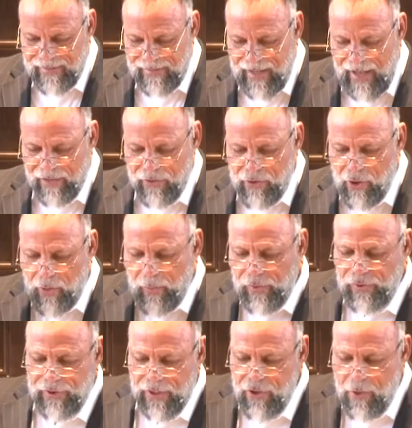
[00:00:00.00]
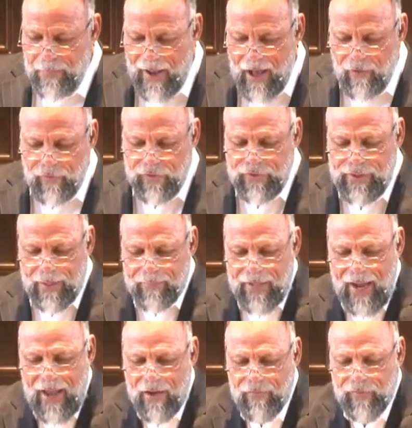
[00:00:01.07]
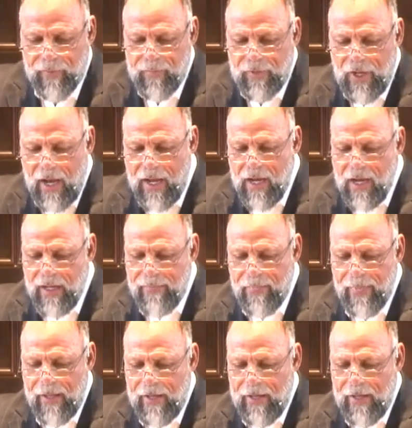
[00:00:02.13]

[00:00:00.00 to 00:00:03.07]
Adonai will send you a powerful scepter out from Zion